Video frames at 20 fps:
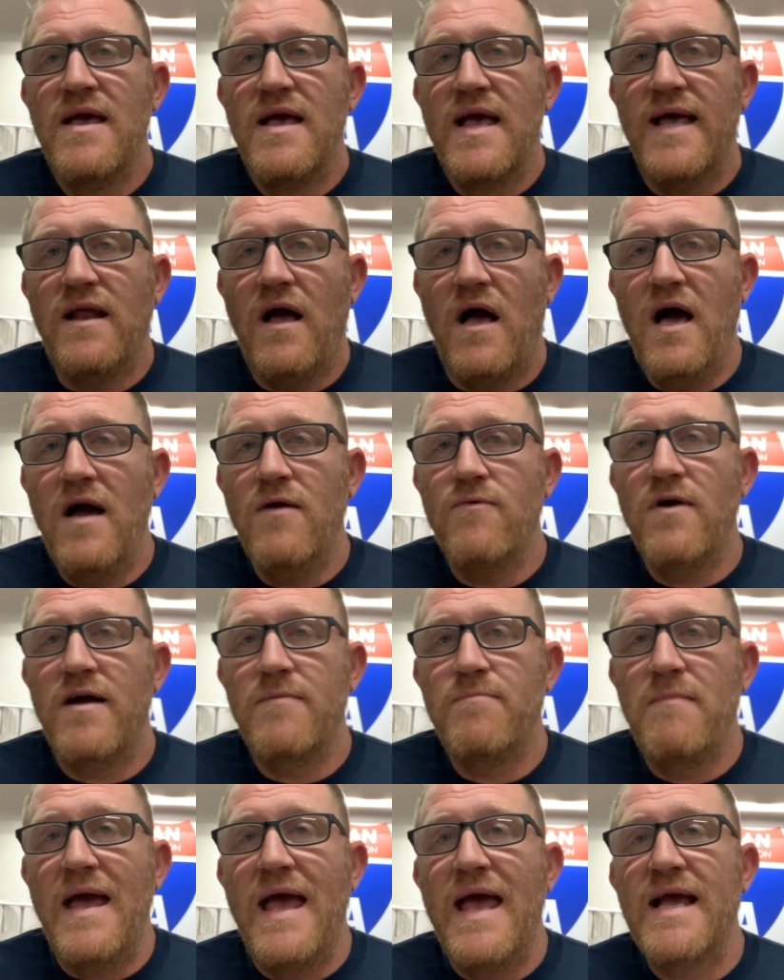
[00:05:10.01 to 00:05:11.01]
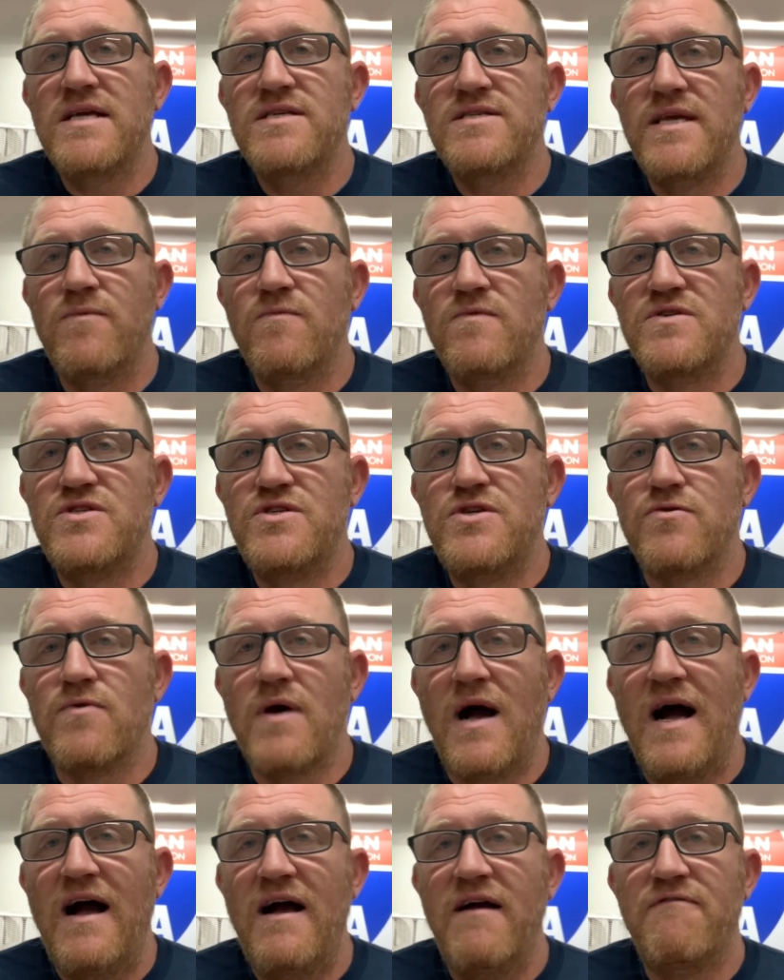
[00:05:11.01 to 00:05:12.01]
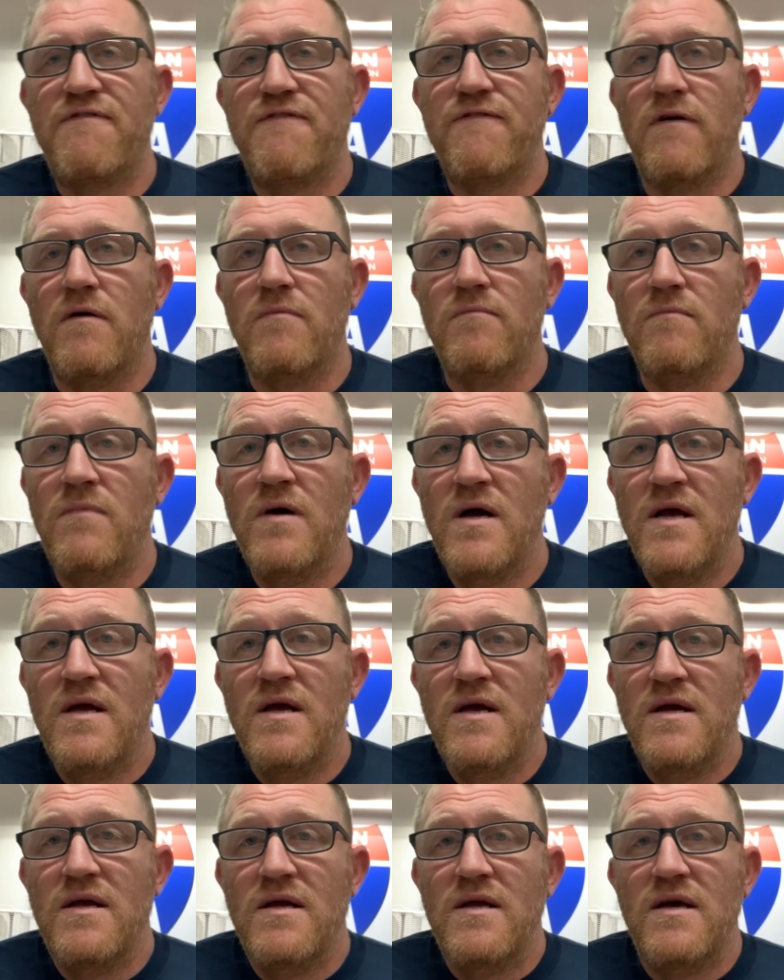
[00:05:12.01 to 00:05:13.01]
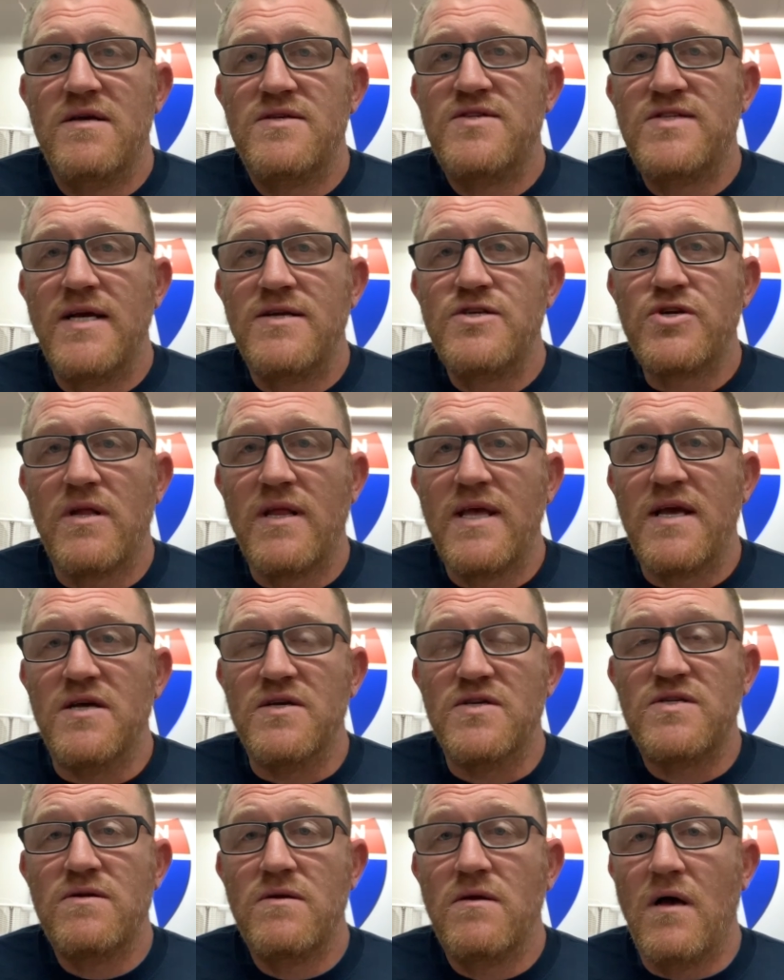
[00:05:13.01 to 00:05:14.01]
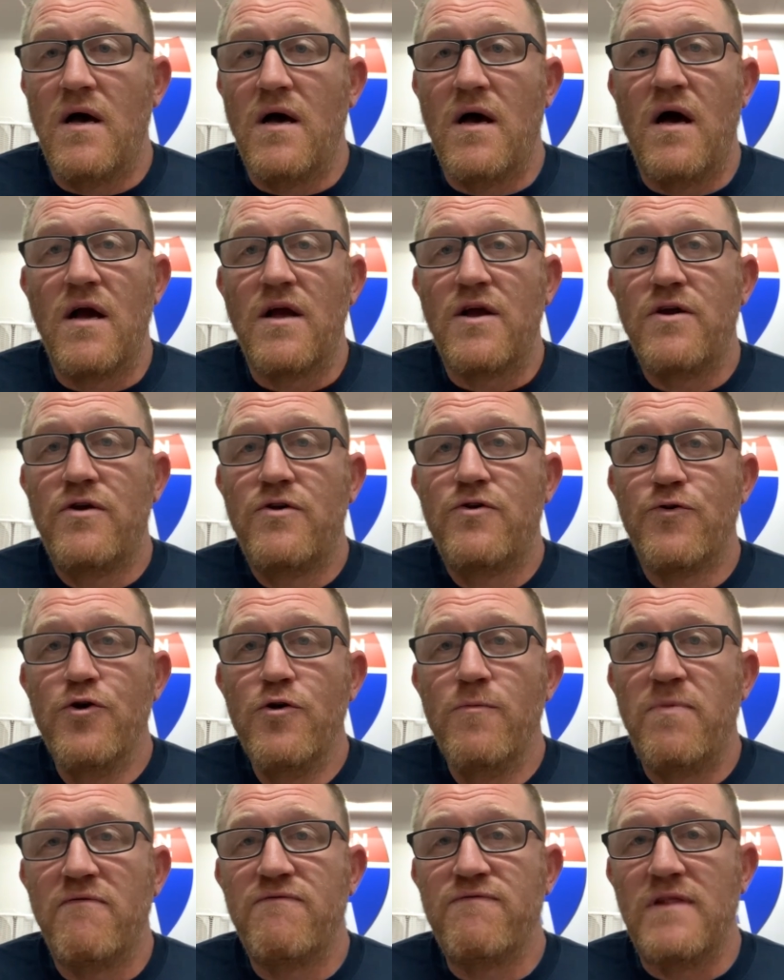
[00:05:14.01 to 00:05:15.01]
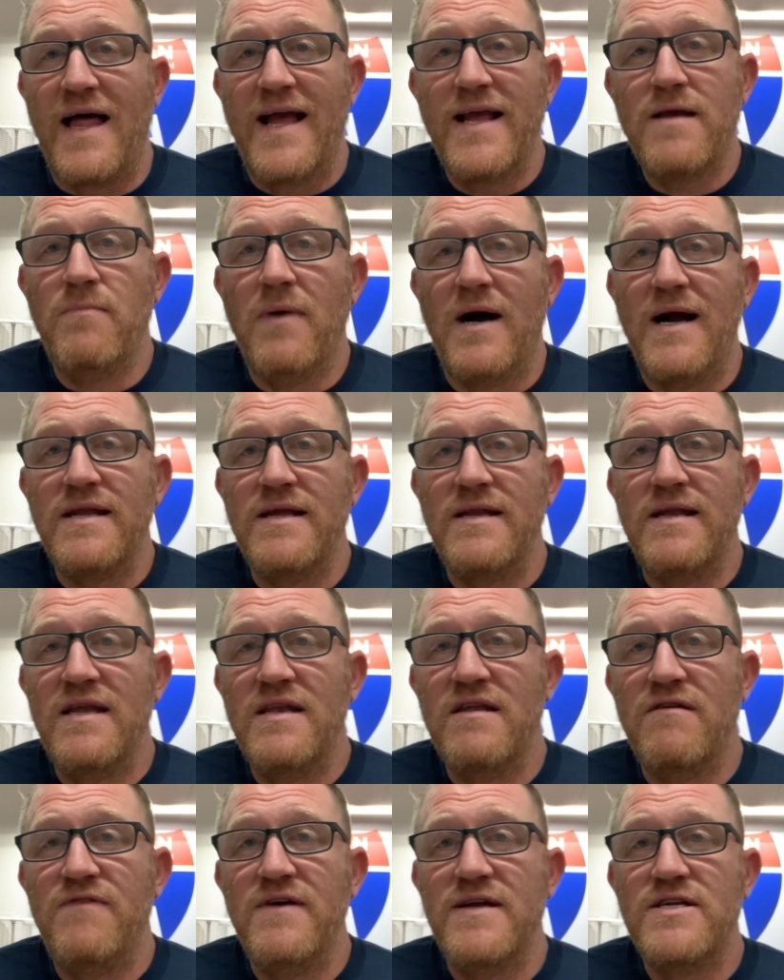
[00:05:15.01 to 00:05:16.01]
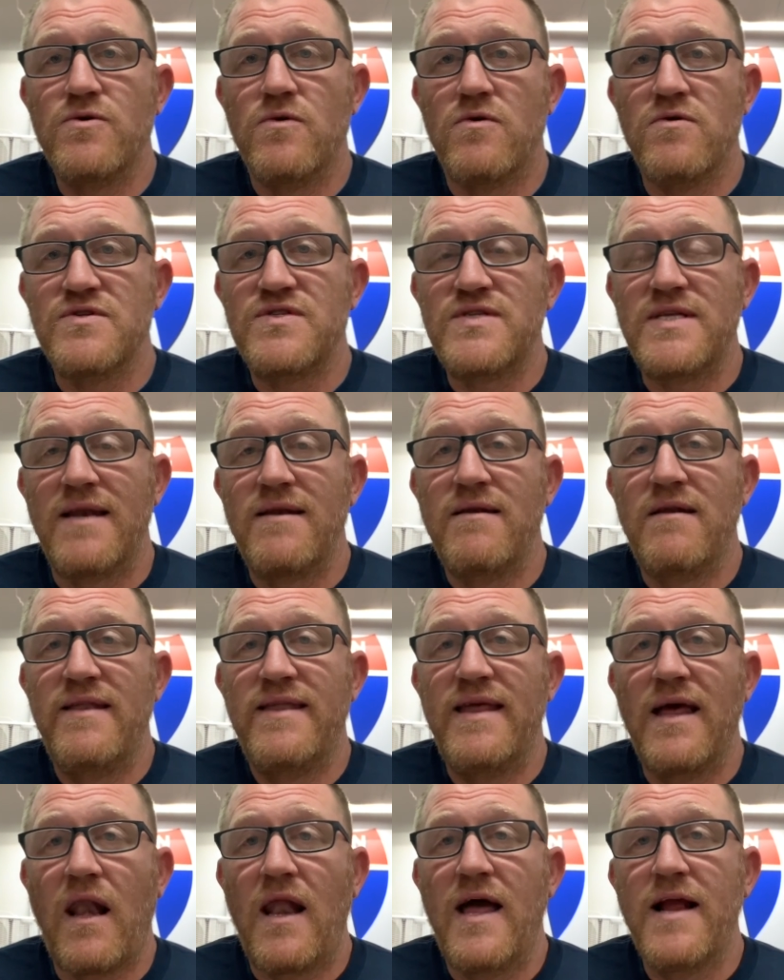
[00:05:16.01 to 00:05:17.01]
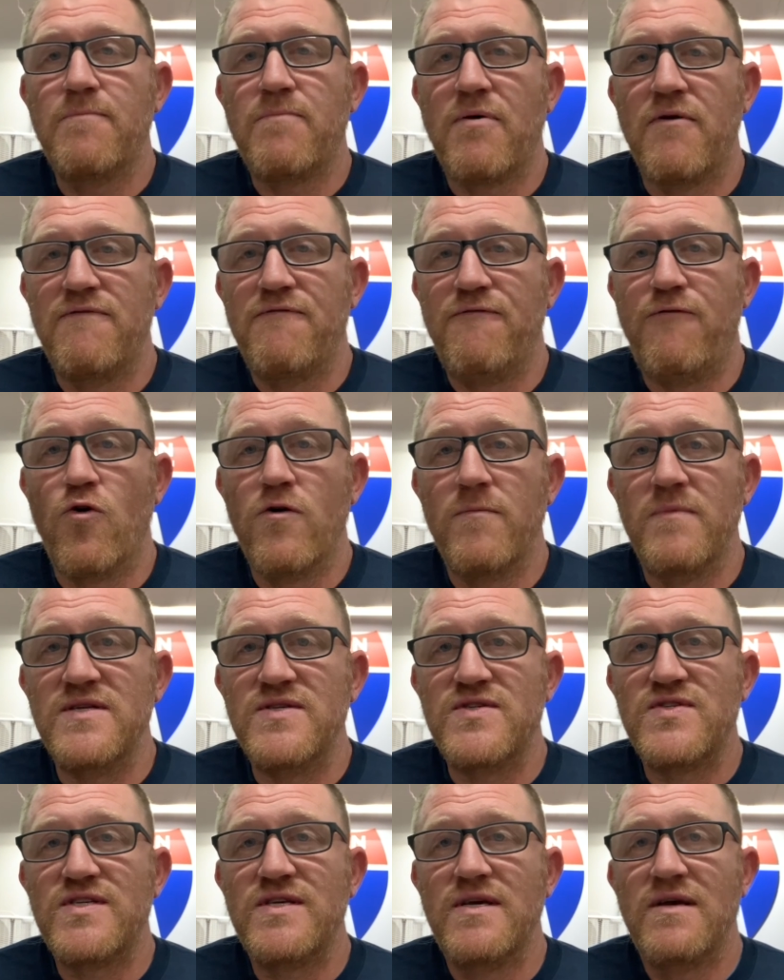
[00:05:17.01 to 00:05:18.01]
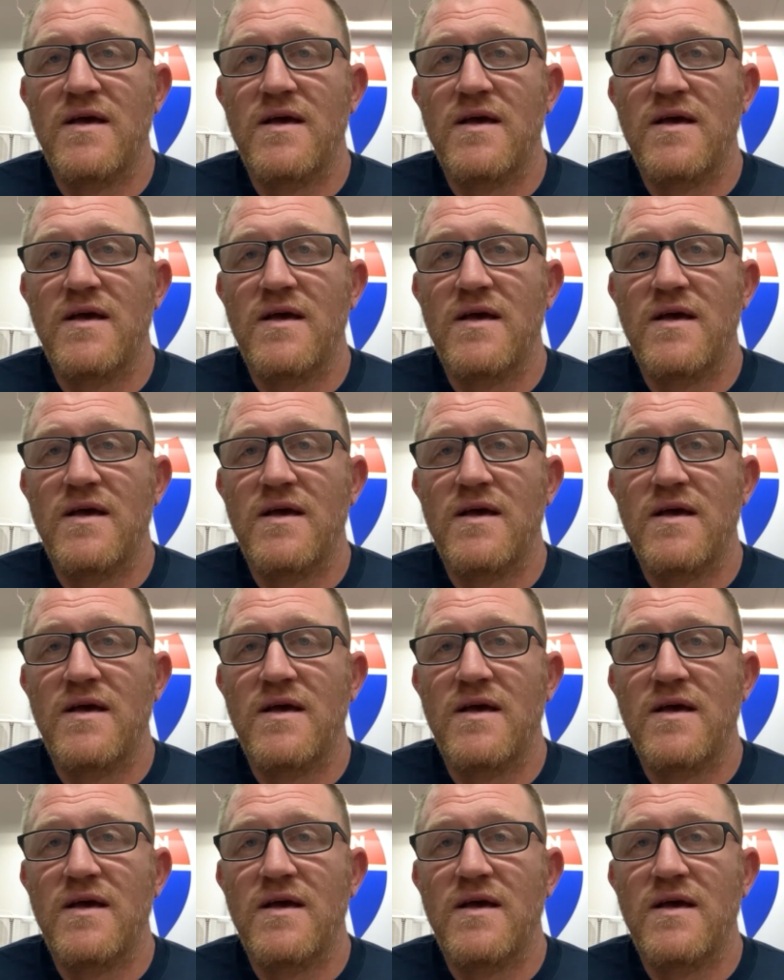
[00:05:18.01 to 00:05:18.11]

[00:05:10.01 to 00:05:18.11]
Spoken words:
And Hot Rod Magazine was derived from essentially a group of like-minded individuals that like performance,